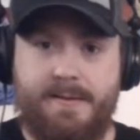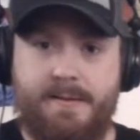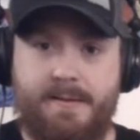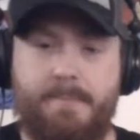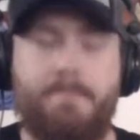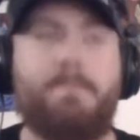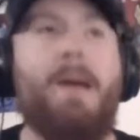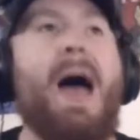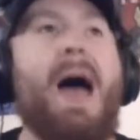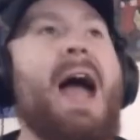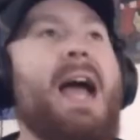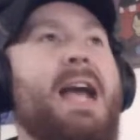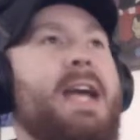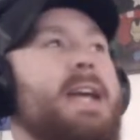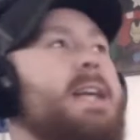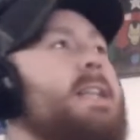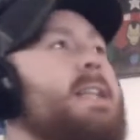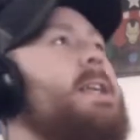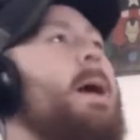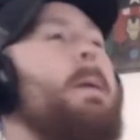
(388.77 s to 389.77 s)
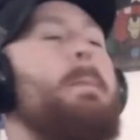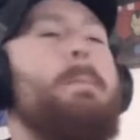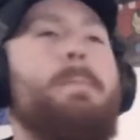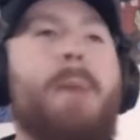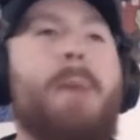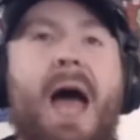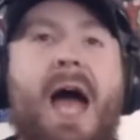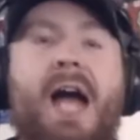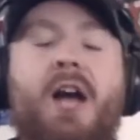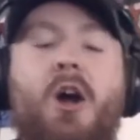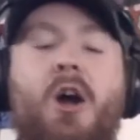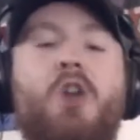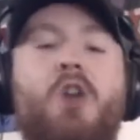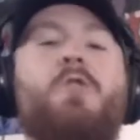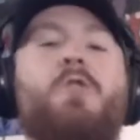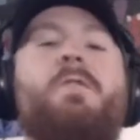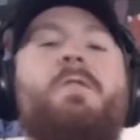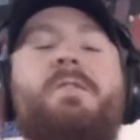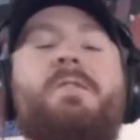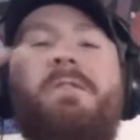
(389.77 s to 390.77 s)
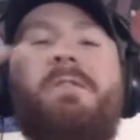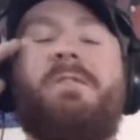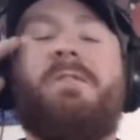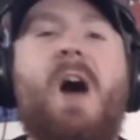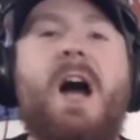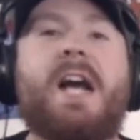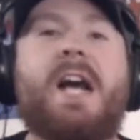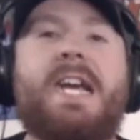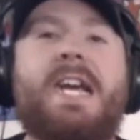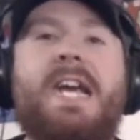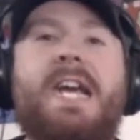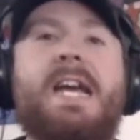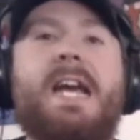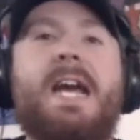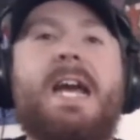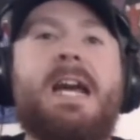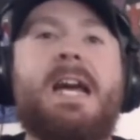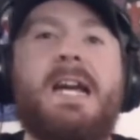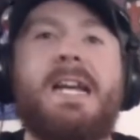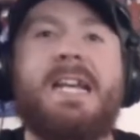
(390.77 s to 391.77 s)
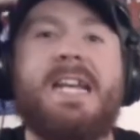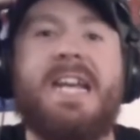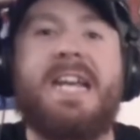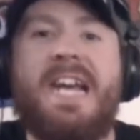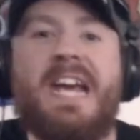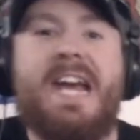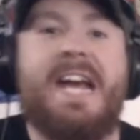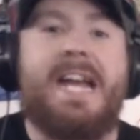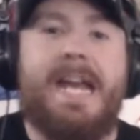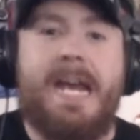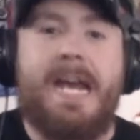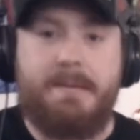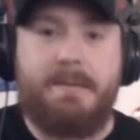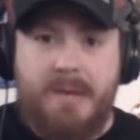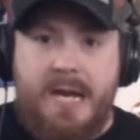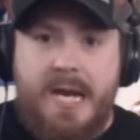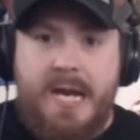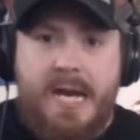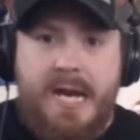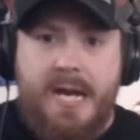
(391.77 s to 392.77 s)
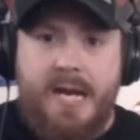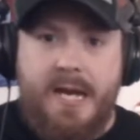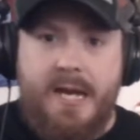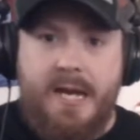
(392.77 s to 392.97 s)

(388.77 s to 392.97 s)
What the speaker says: Back to back? Are you fucking kidding me?